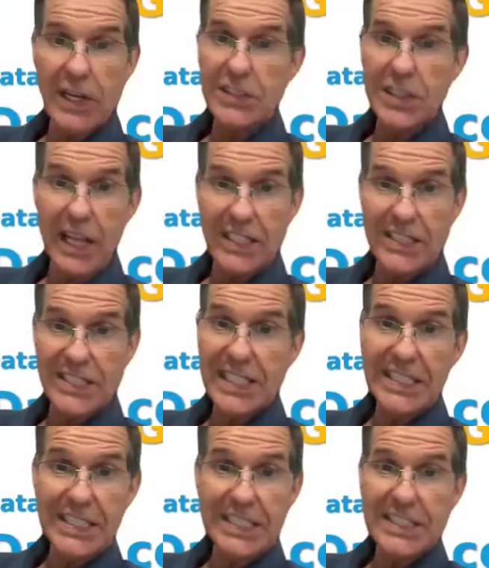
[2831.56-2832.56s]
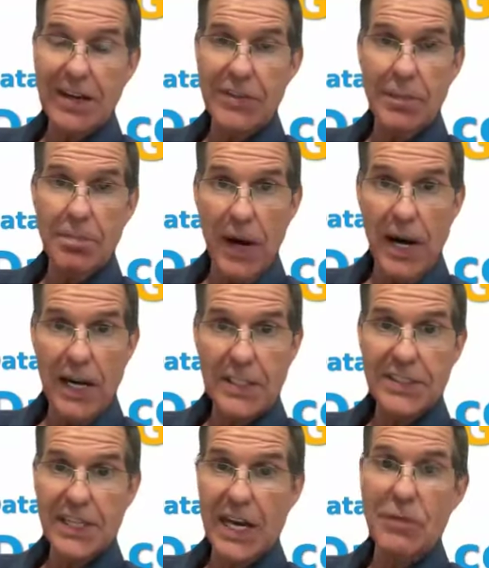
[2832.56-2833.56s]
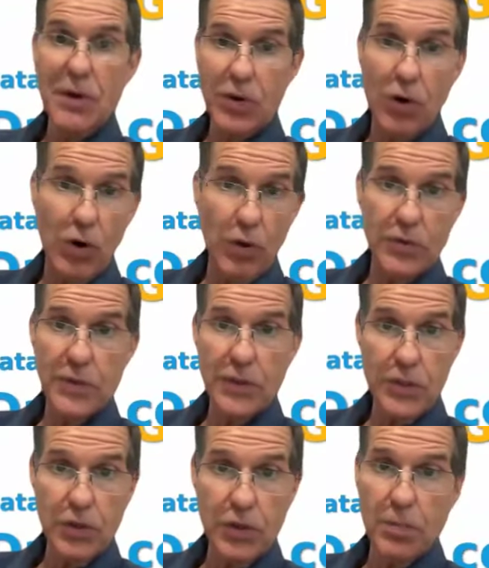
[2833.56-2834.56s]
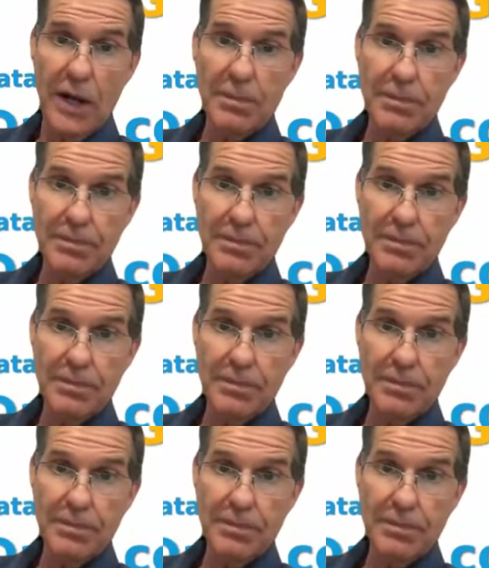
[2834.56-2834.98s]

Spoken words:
gets to like 60, $70, I'd rather hold Newmont.